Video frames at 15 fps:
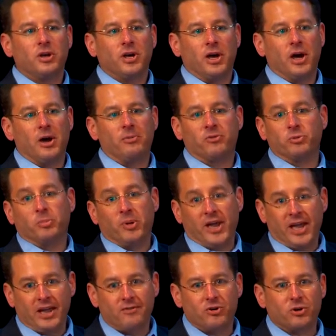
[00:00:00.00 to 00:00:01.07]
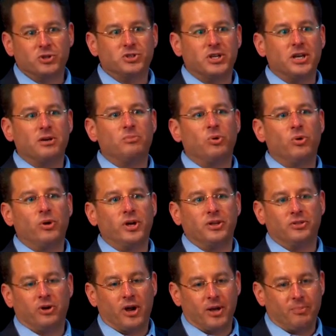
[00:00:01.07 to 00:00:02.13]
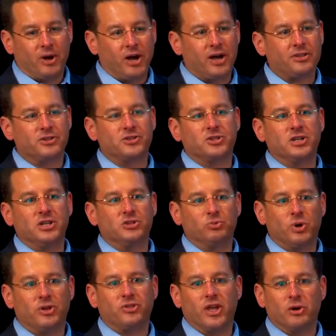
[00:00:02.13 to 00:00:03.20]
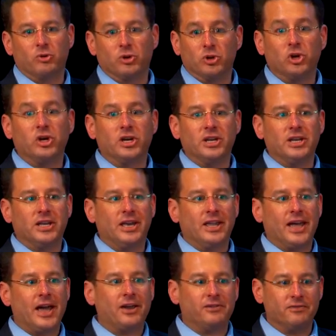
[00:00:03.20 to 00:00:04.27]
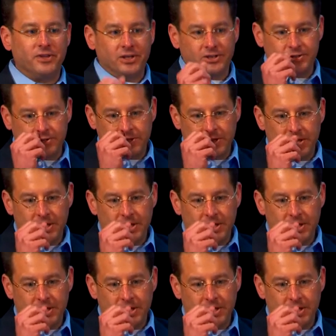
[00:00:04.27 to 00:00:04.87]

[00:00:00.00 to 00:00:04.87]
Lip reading: from a behavioral standpoint, their hypotheses, what they were looking to get out of this.